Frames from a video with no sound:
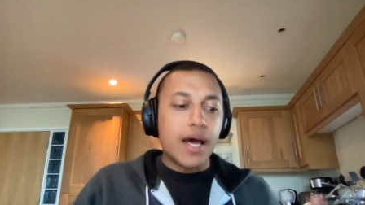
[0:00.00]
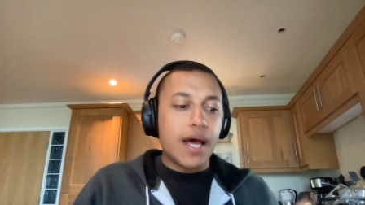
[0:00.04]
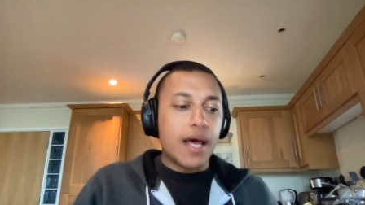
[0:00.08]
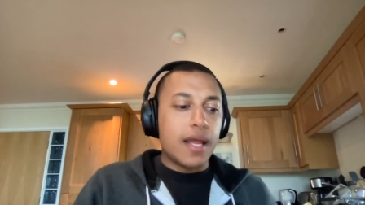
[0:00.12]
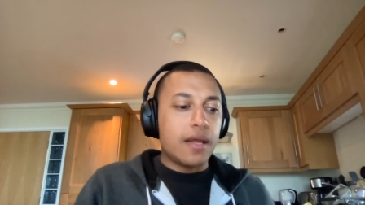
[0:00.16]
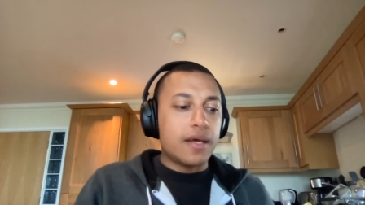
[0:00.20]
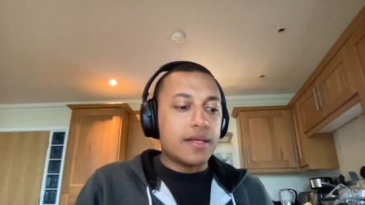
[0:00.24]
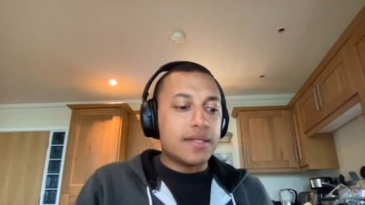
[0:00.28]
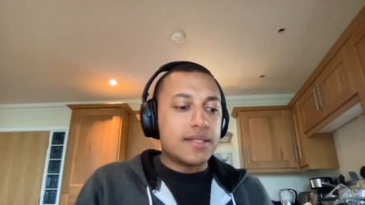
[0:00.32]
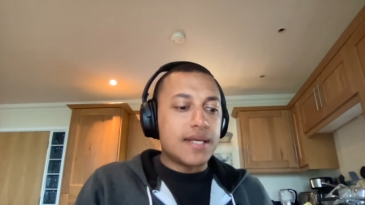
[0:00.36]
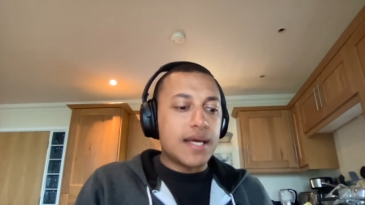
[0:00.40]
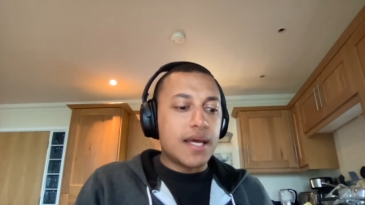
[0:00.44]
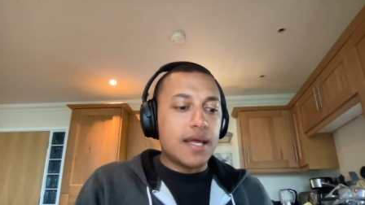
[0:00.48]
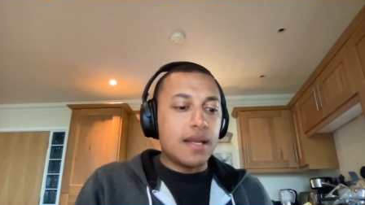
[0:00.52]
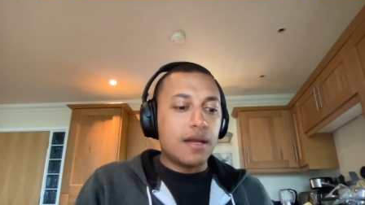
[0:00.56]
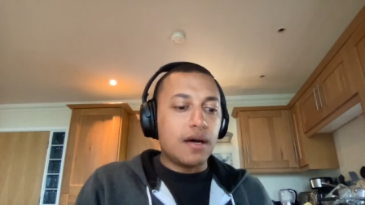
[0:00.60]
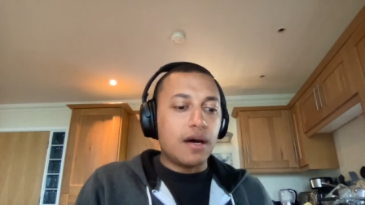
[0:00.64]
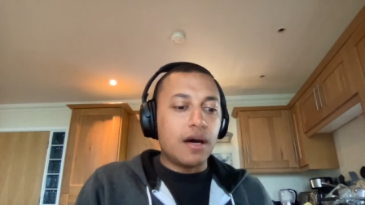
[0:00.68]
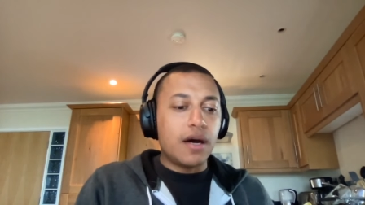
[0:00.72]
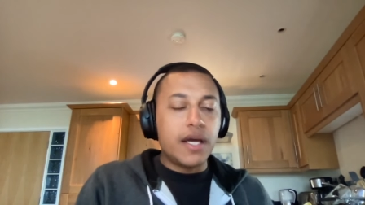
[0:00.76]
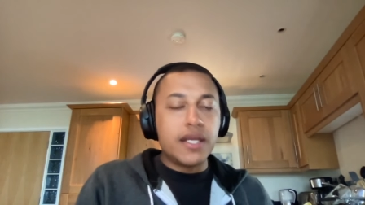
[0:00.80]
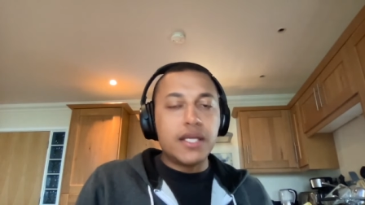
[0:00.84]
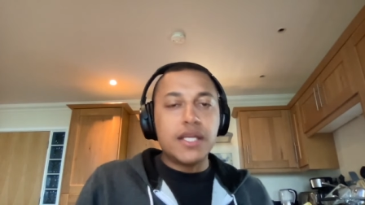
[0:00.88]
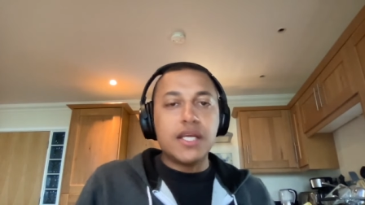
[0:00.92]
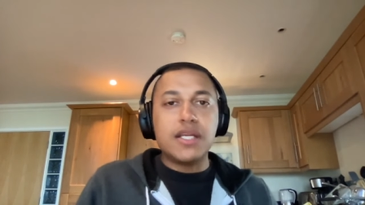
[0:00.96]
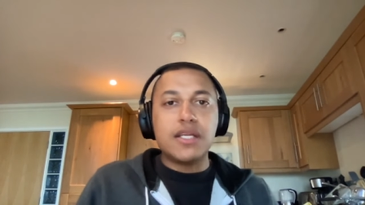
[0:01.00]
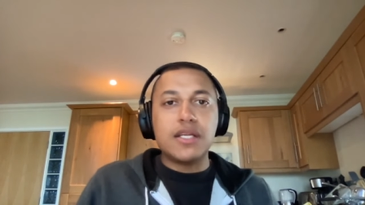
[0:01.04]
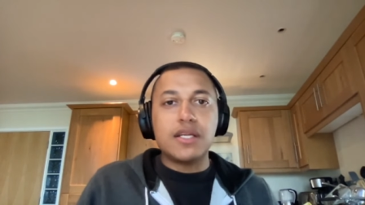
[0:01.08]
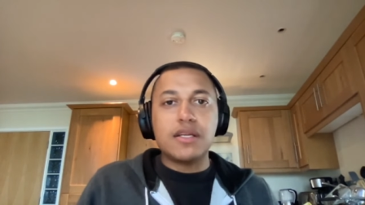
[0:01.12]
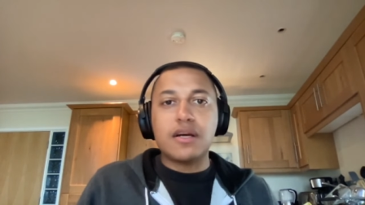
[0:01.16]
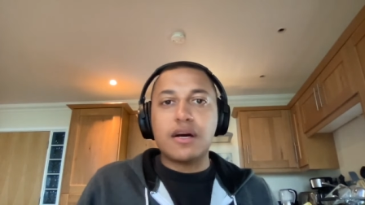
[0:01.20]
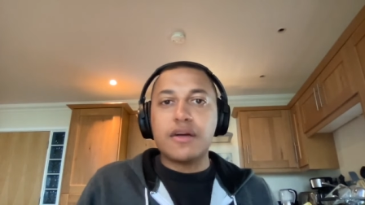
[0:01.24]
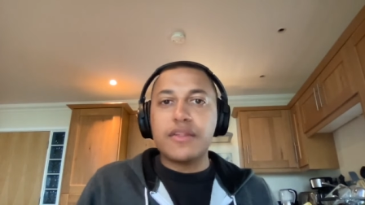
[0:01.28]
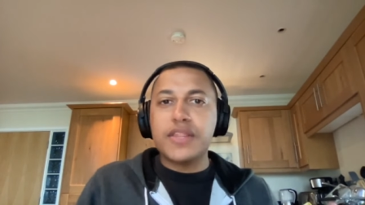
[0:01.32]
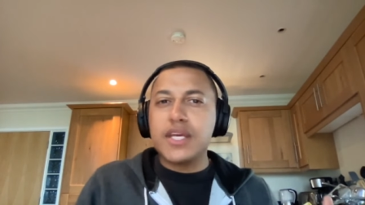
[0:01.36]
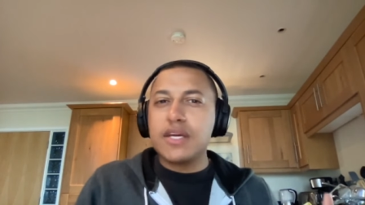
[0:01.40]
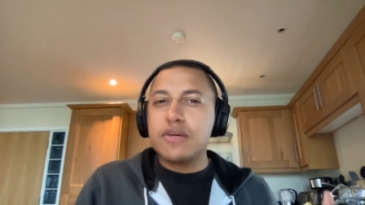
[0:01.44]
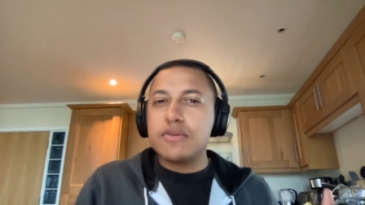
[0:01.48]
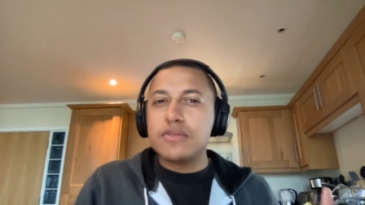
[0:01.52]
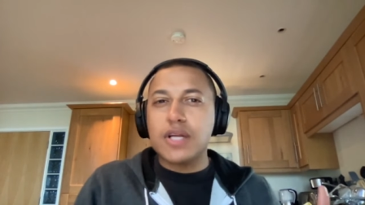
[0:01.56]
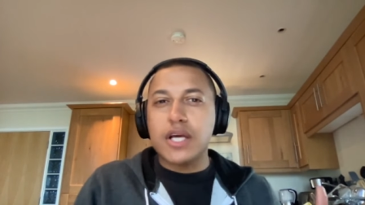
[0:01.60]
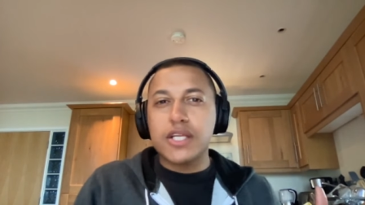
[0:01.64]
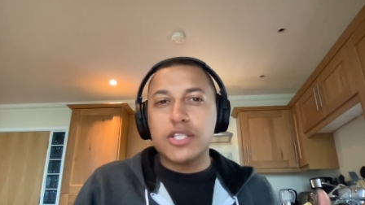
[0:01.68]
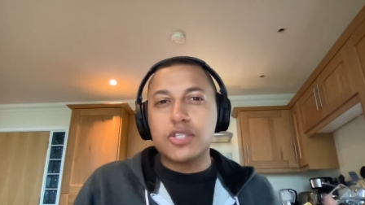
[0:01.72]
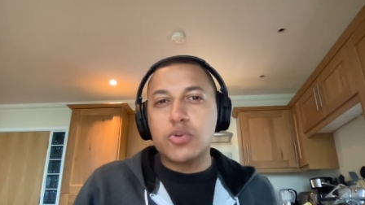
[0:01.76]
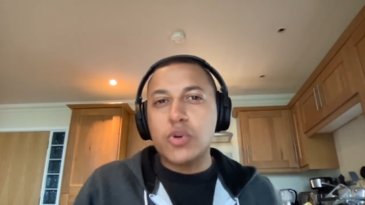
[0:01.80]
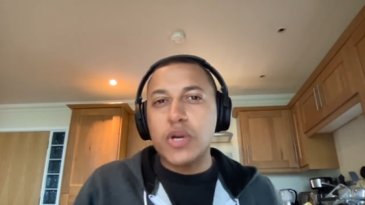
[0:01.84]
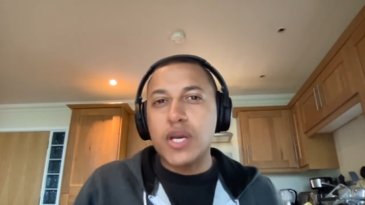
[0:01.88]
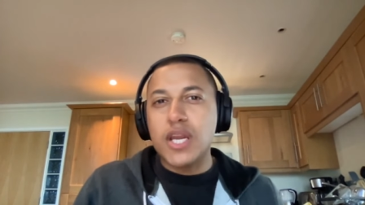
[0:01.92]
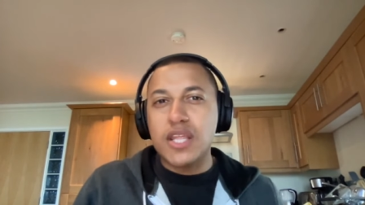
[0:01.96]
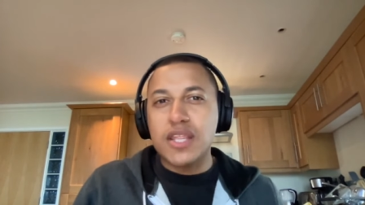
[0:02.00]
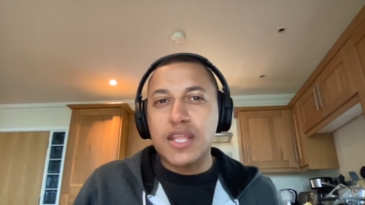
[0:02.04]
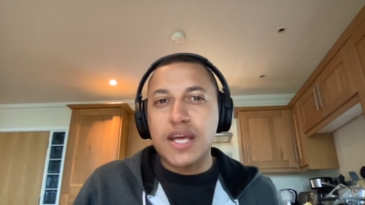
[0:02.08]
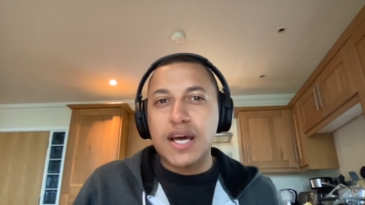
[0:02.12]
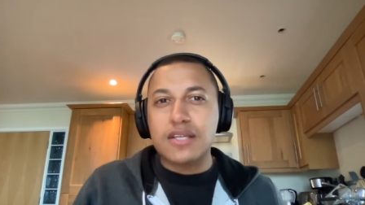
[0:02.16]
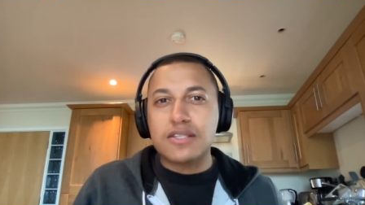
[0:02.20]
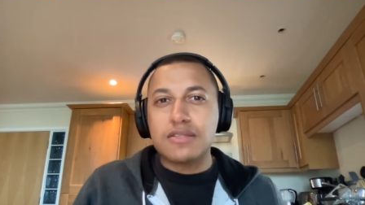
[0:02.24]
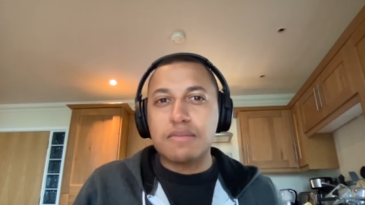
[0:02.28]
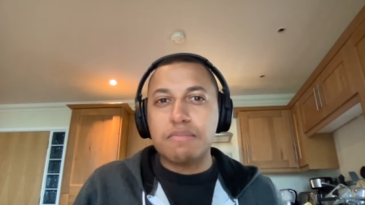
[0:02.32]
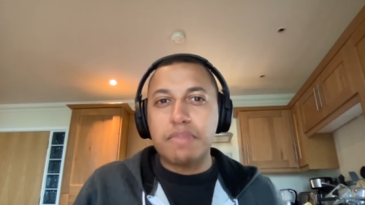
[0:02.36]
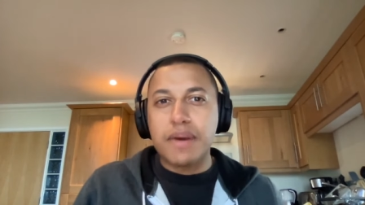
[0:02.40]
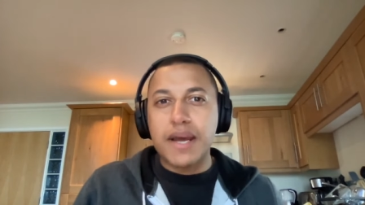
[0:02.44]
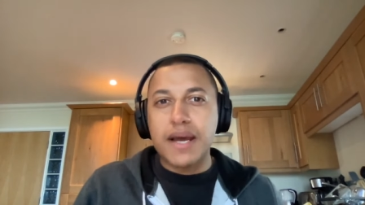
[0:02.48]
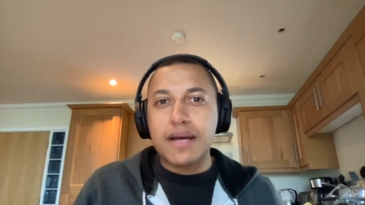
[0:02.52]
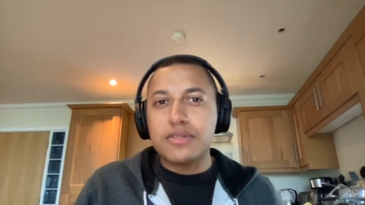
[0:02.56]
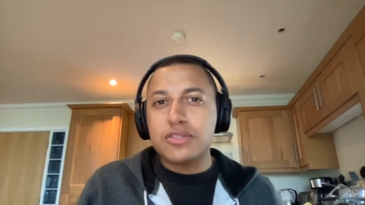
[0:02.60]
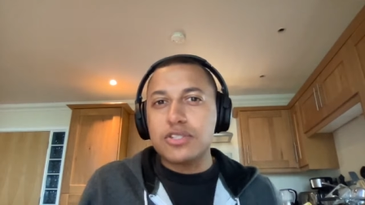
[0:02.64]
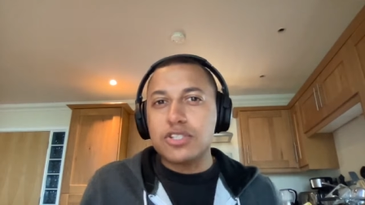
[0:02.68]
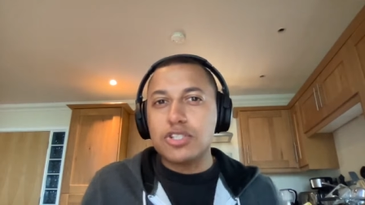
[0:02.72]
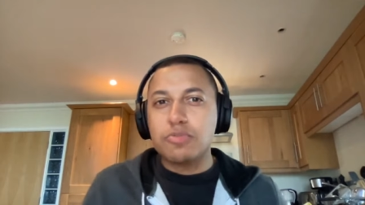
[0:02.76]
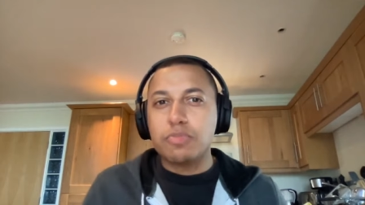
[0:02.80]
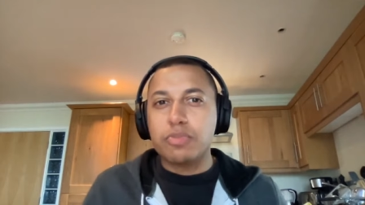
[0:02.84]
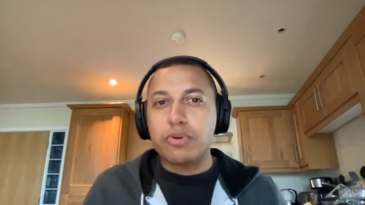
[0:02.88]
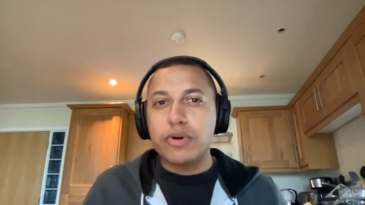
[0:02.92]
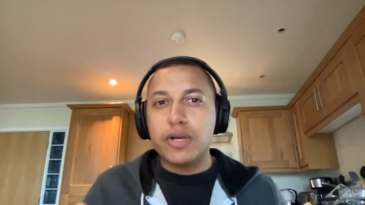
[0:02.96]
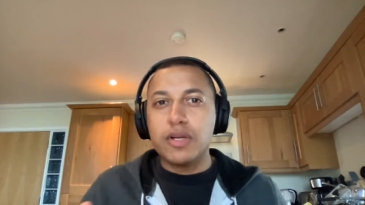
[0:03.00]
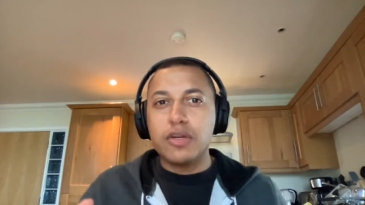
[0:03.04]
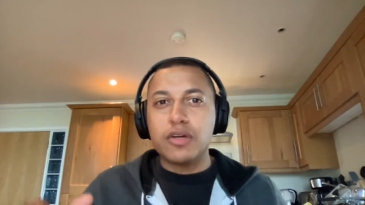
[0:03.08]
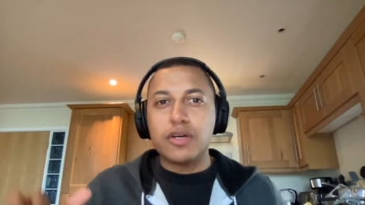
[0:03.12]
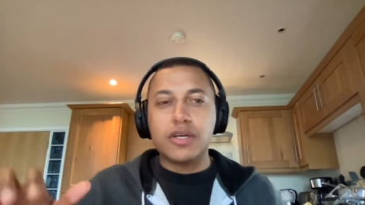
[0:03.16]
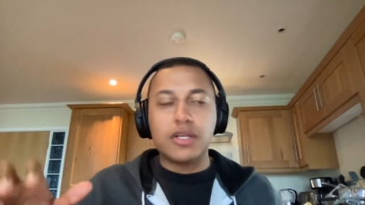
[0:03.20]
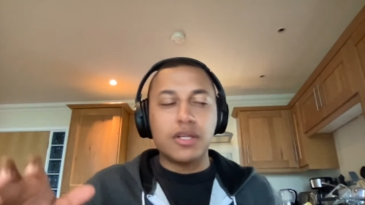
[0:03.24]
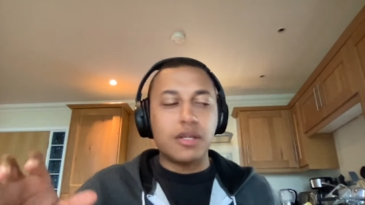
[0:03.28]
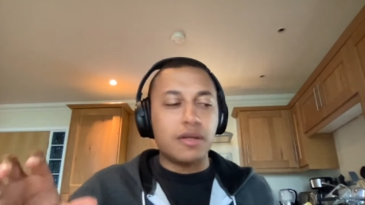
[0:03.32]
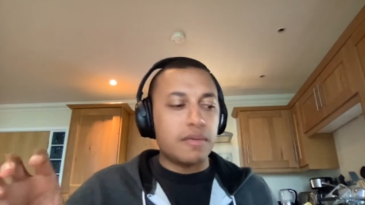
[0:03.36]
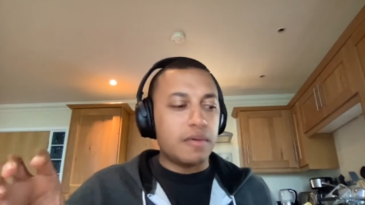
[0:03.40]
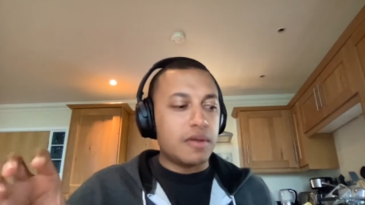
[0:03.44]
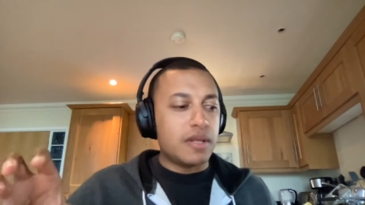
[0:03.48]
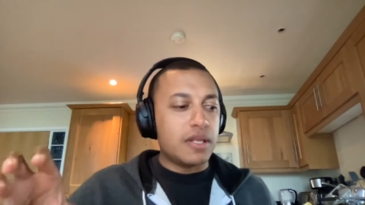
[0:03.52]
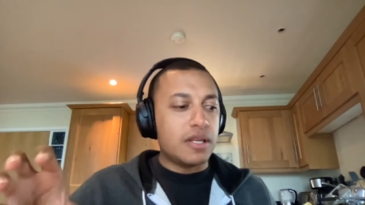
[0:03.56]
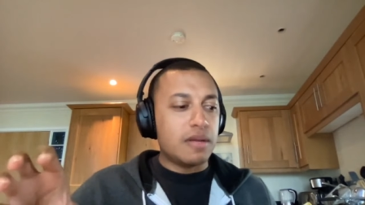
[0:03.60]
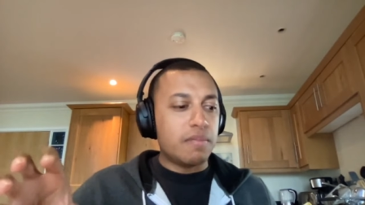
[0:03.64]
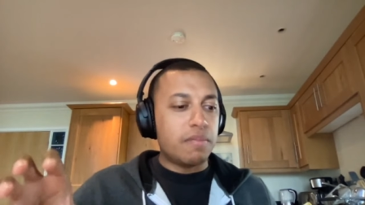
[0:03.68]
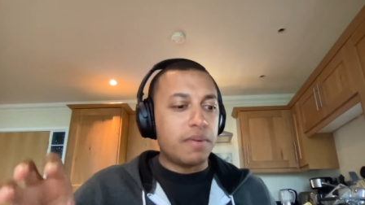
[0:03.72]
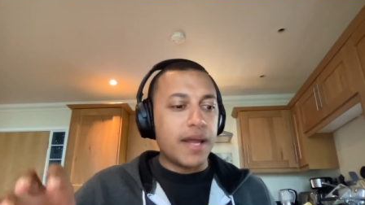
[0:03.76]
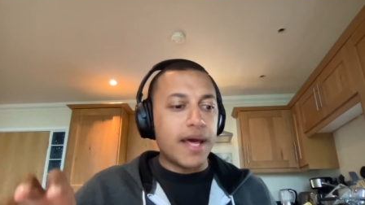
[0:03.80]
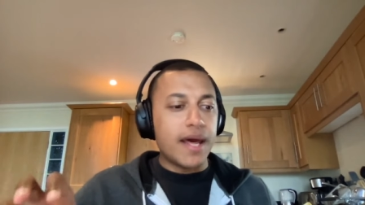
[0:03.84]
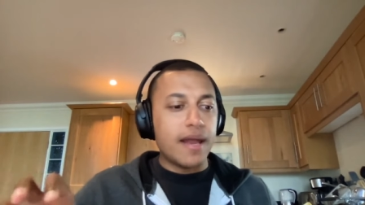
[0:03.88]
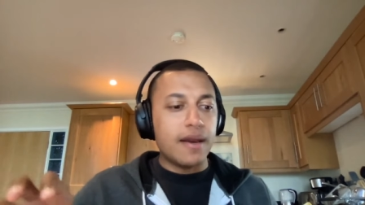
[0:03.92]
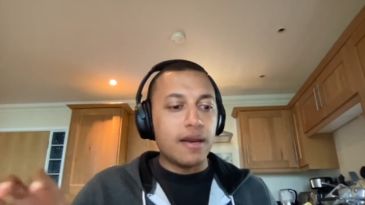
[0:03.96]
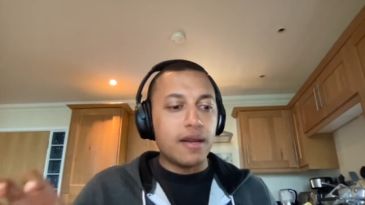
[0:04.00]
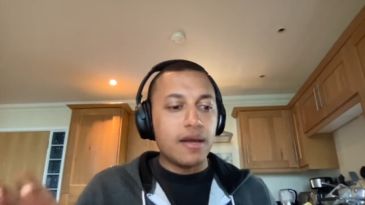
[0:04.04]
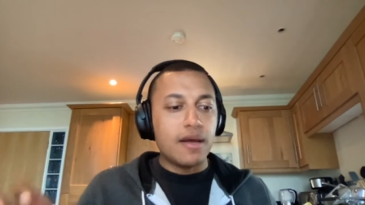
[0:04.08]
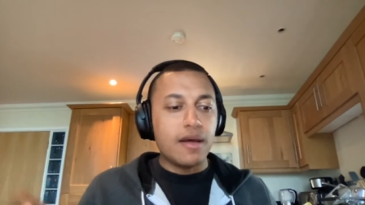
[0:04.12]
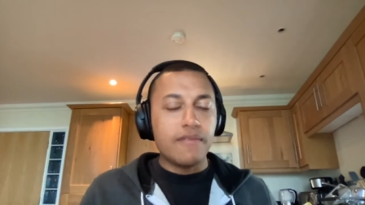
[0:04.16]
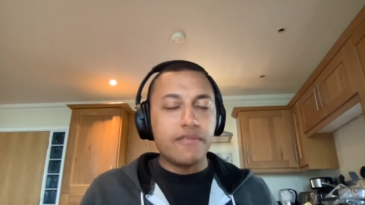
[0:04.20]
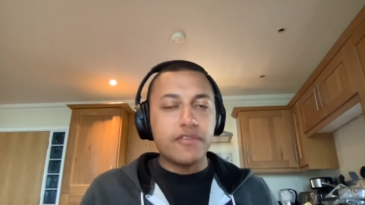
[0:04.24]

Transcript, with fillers: And I said, I needed, I think it was like £20,000. I should probably look in the, in the plan.